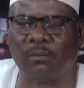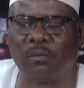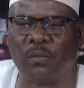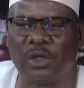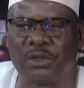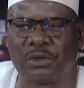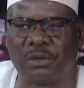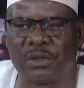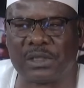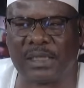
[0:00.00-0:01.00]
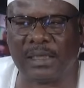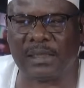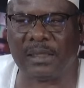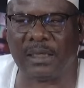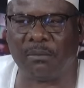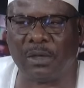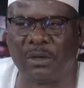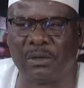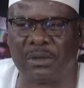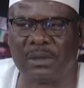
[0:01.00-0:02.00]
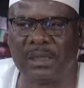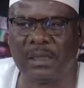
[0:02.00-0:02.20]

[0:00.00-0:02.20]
much concerned about